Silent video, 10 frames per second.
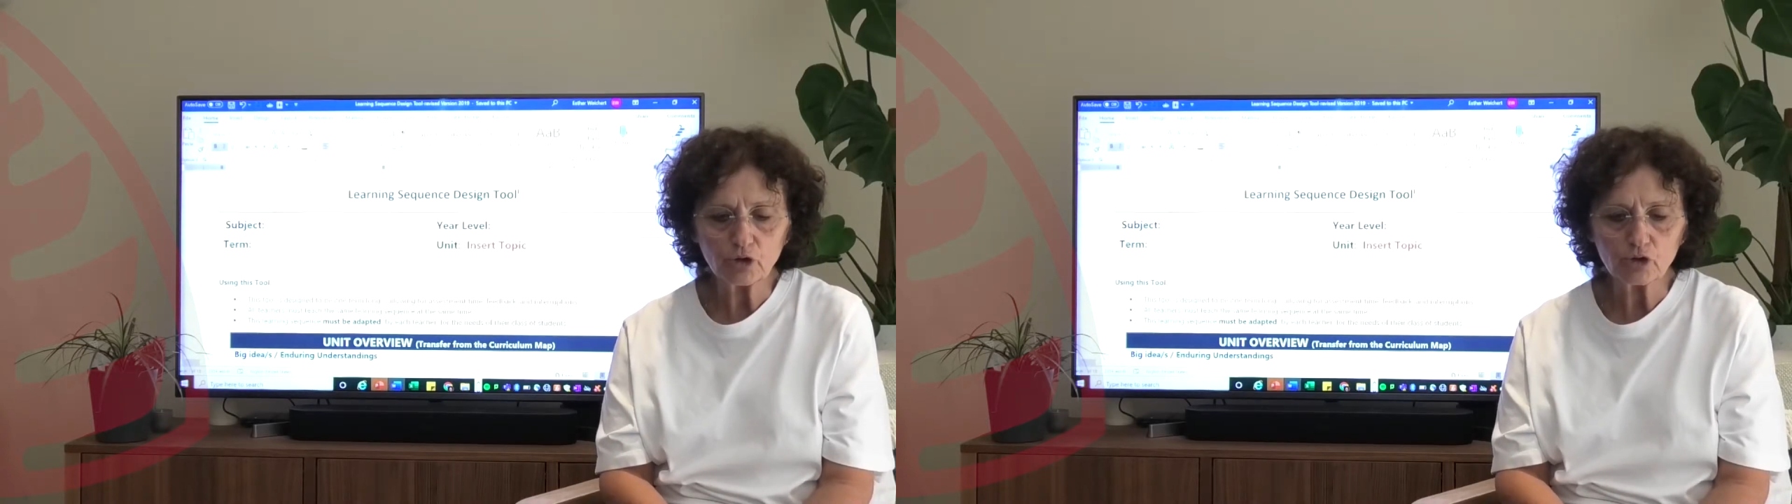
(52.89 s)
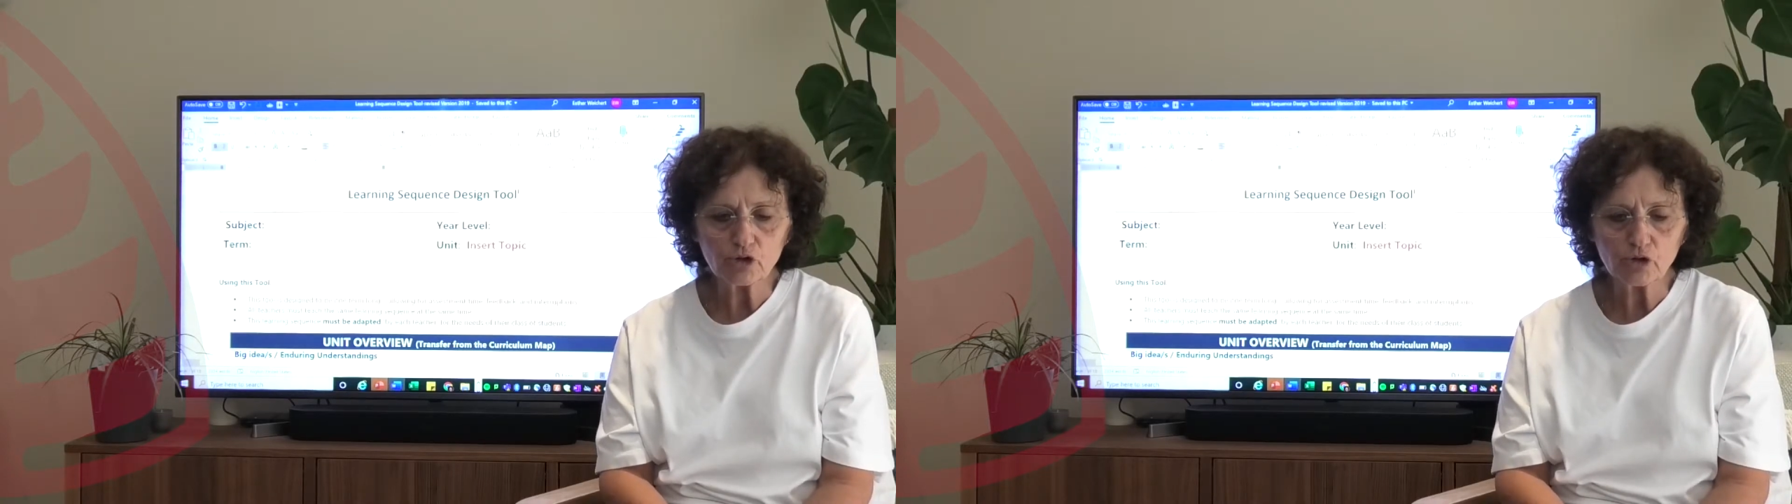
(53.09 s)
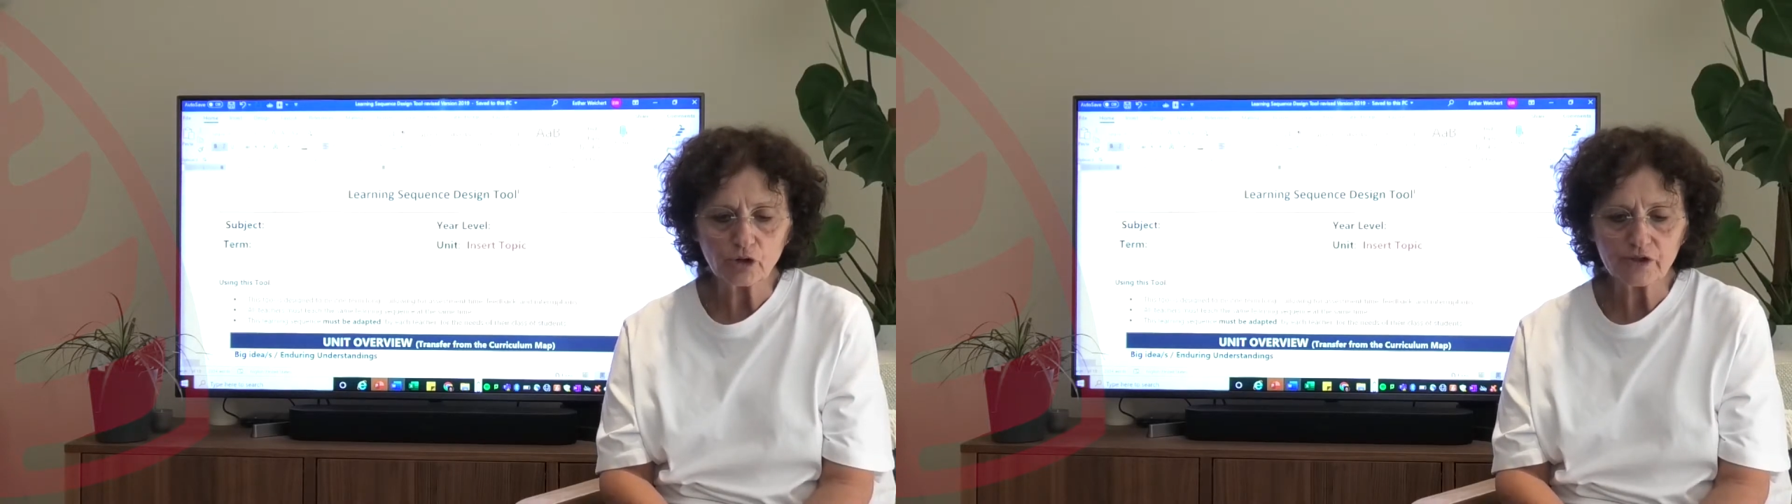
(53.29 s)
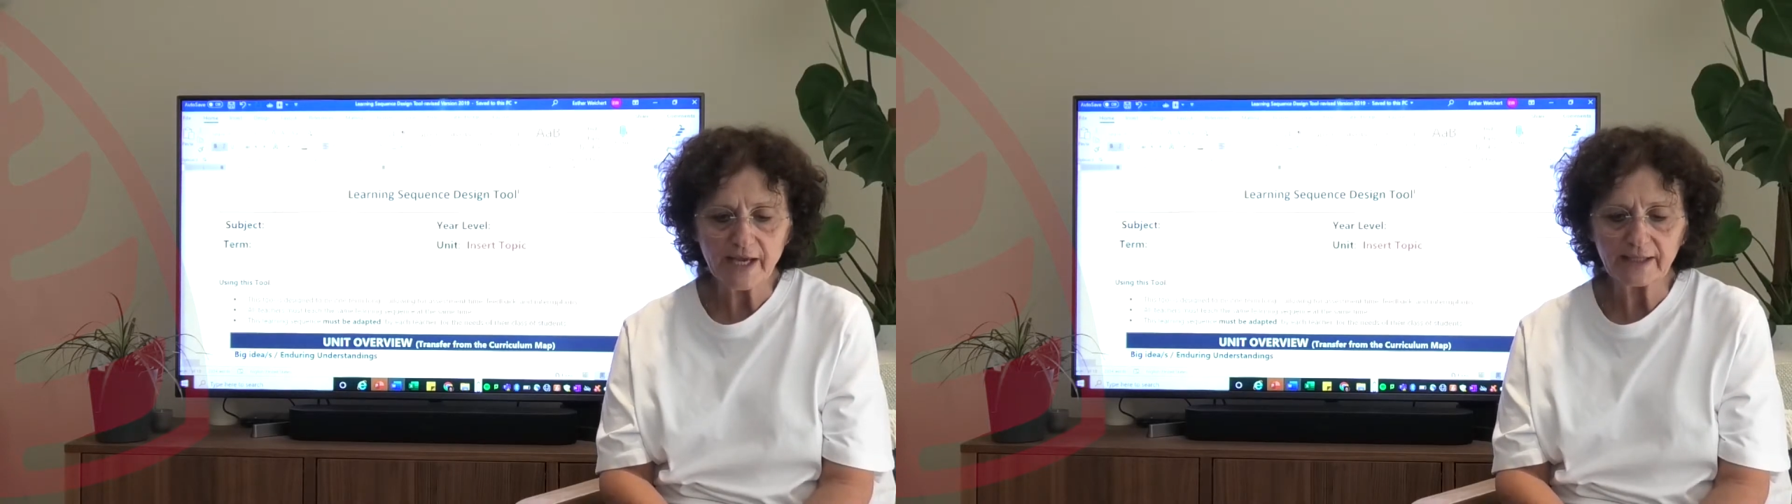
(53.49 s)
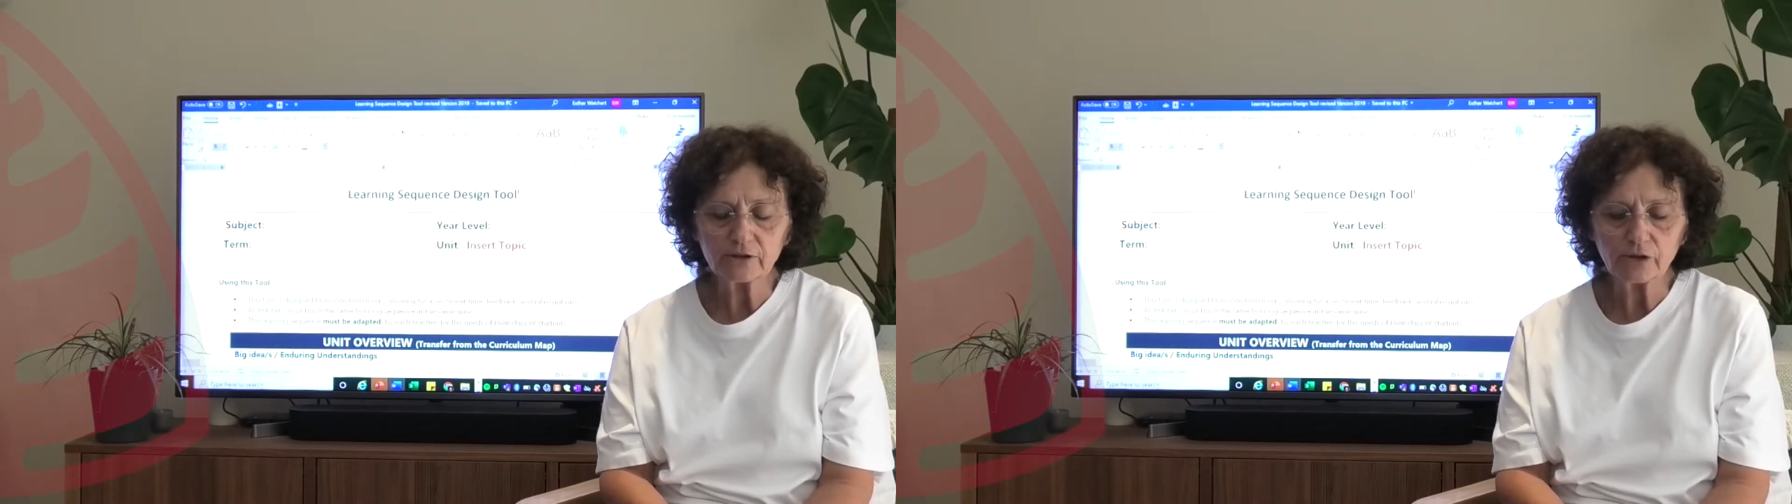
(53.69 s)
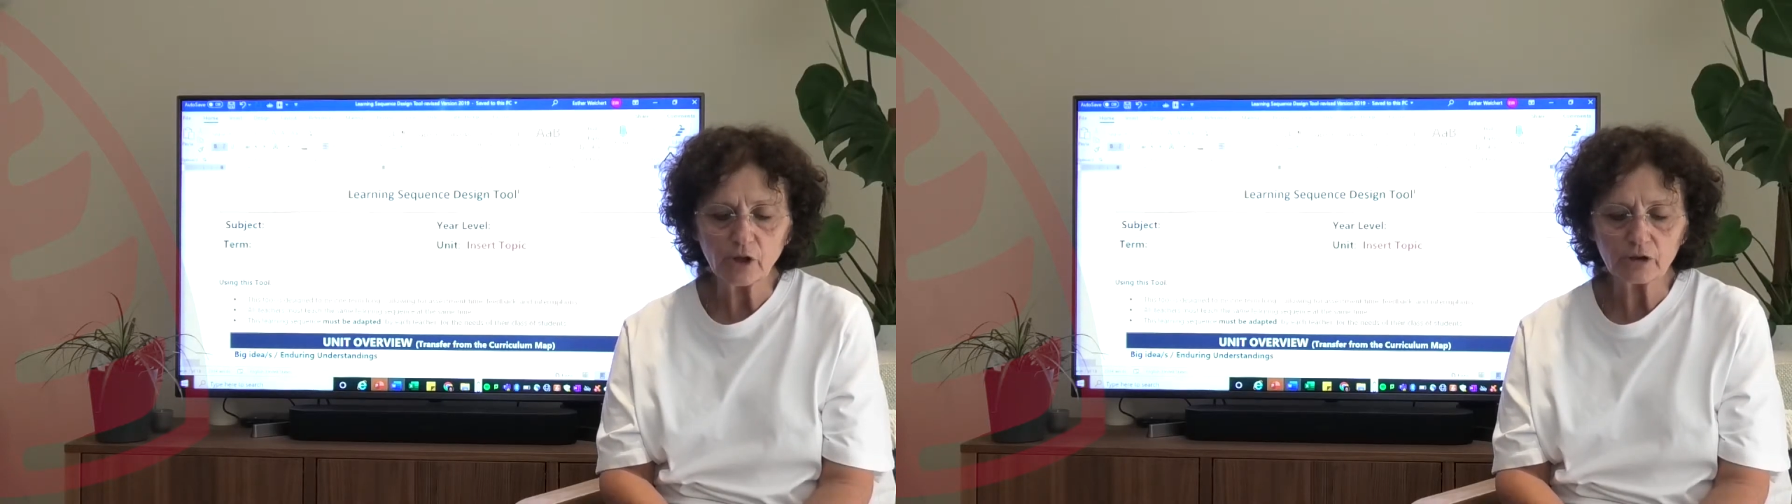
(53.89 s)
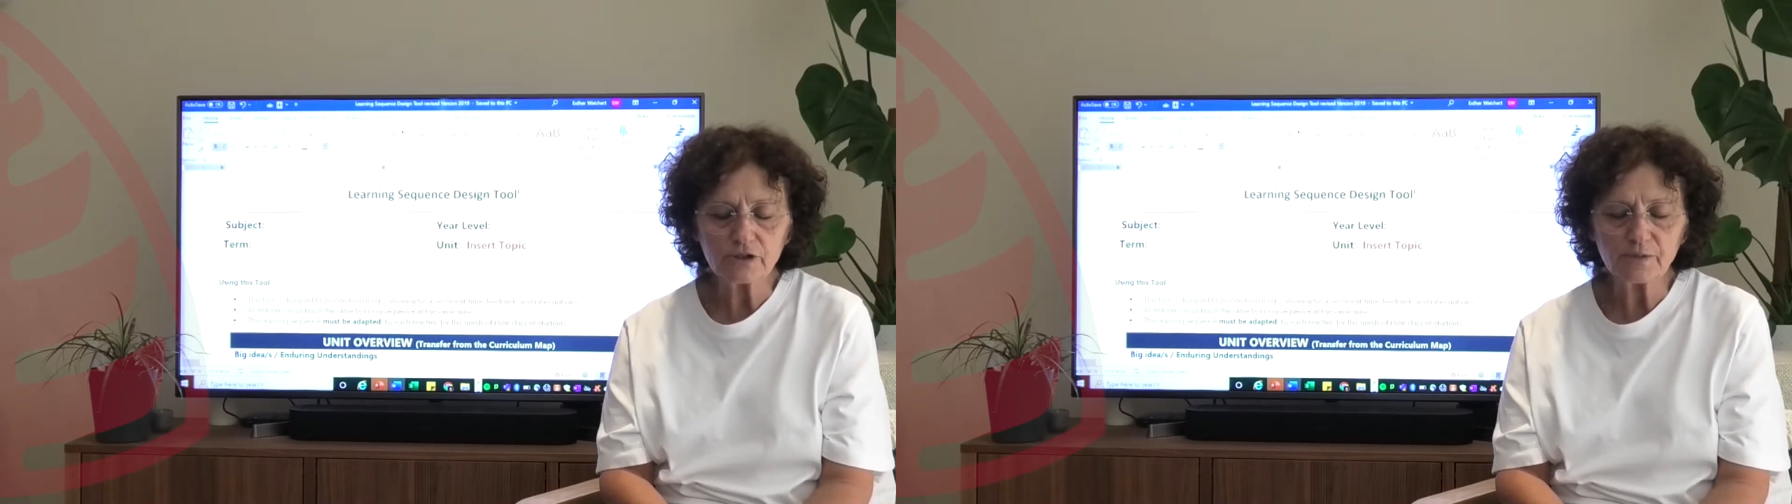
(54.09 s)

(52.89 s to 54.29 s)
use those endnotes,